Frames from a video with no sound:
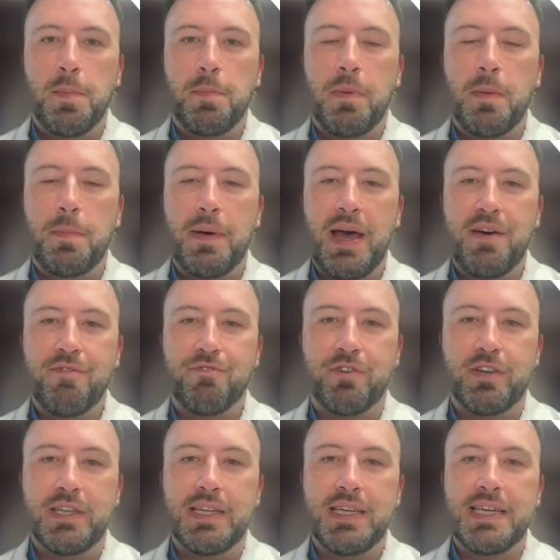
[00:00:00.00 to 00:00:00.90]

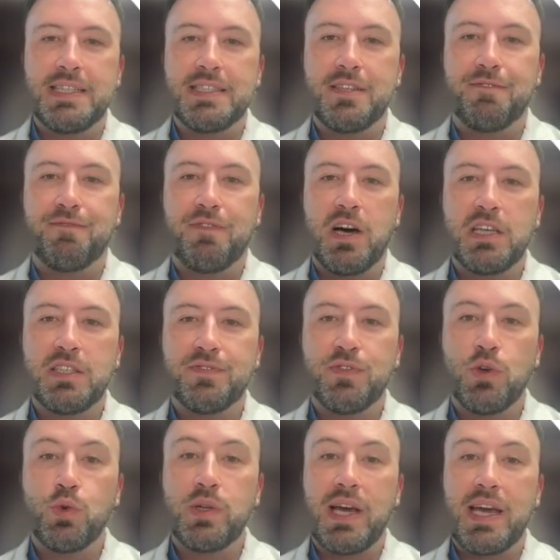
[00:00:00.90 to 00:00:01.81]
Papaverin is a
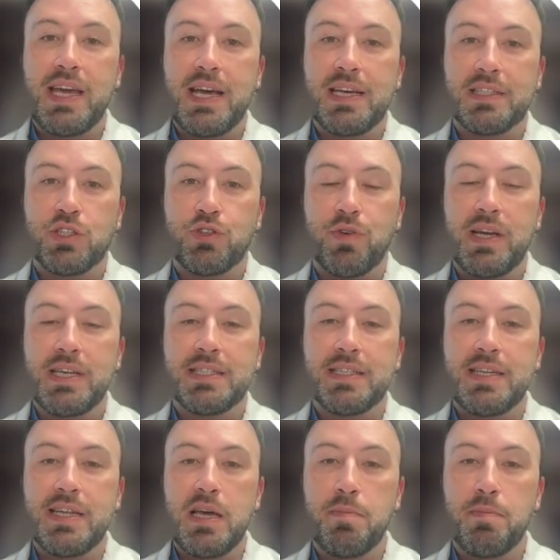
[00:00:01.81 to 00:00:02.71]
phosphodiesterase
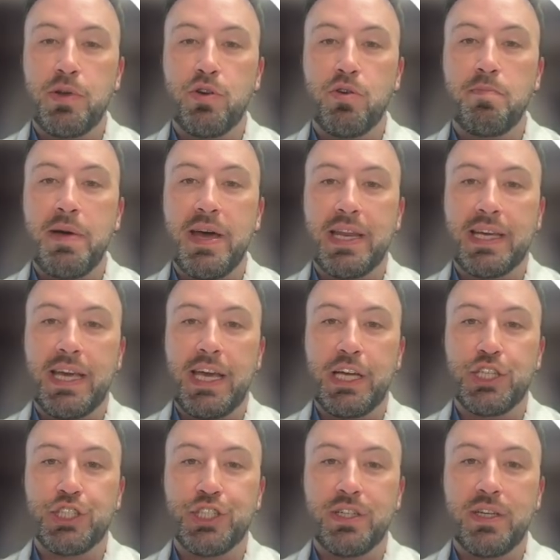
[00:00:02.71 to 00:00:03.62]
inhibitor
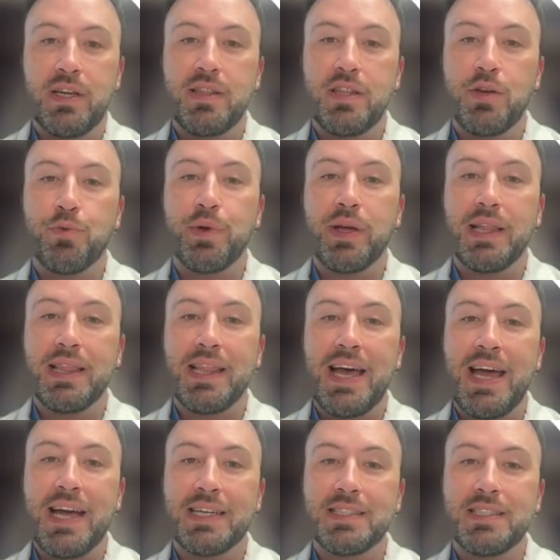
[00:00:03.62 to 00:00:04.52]
medication that
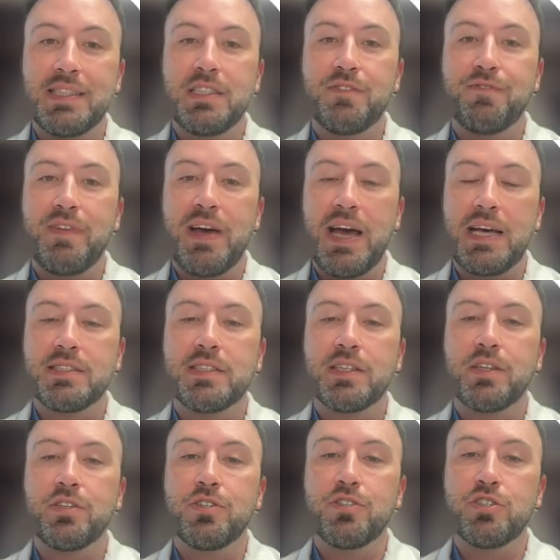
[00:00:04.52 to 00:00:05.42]
relaxes
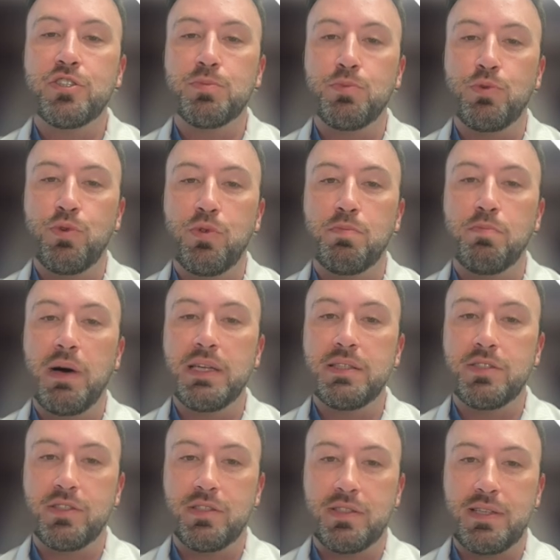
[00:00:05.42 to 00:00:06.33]
vascular smooth
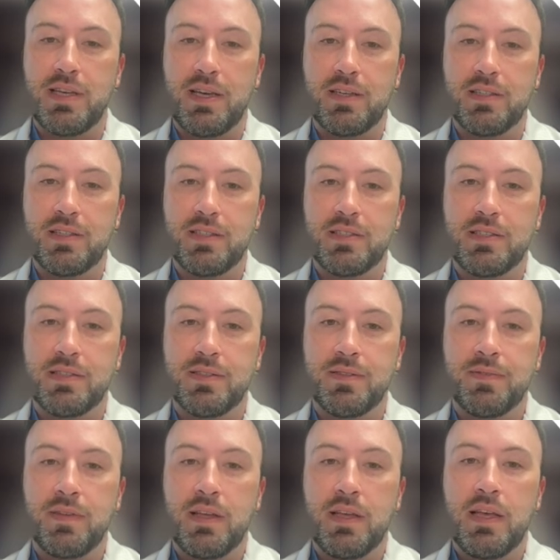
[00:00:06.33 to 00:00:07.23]
muscle cells.
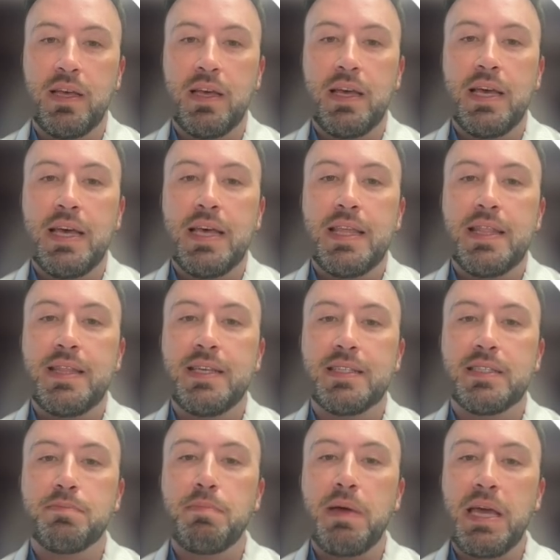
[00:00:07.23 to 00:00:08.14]

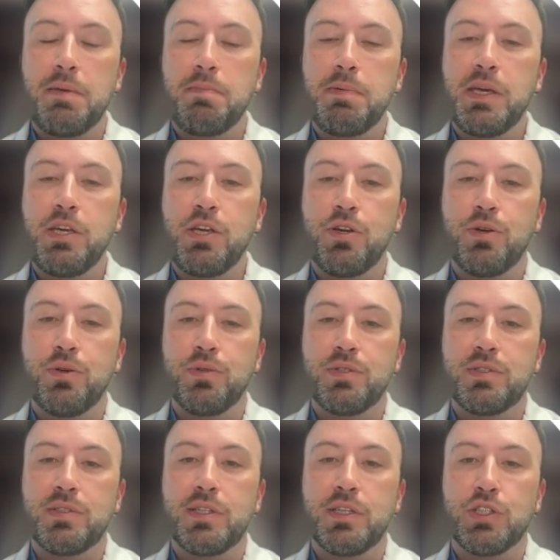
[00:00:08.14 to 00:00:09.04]
This may be
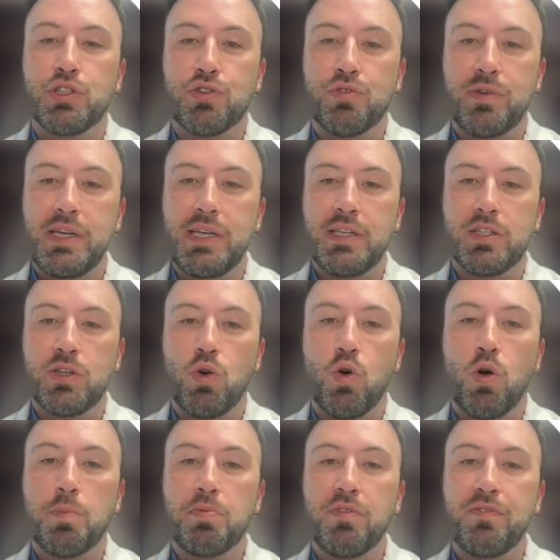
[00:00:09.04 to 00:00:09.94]
used to treat
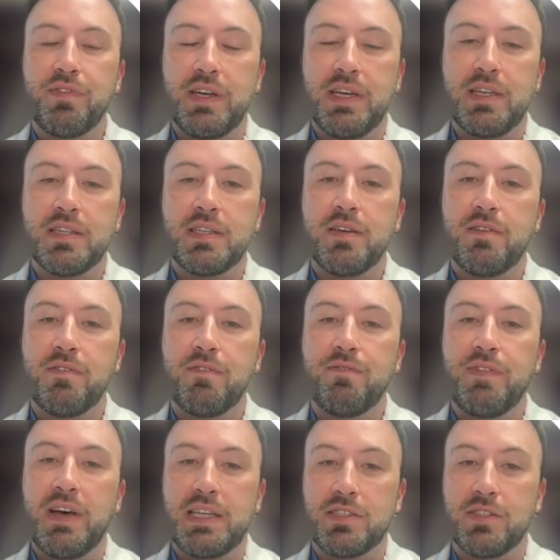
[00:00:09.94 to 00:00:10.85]
or prevent
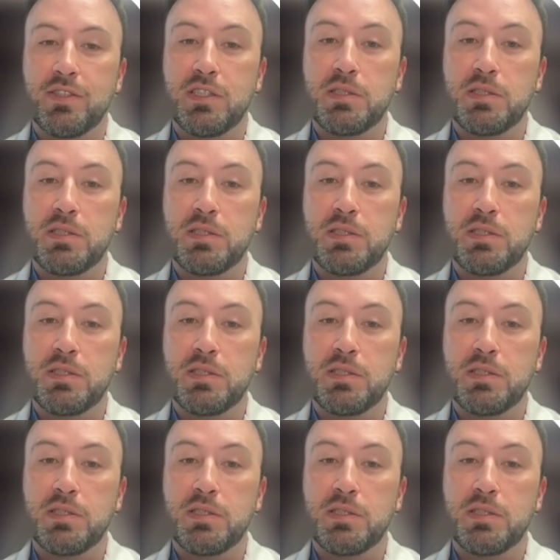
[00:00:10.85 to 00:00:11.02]
vessel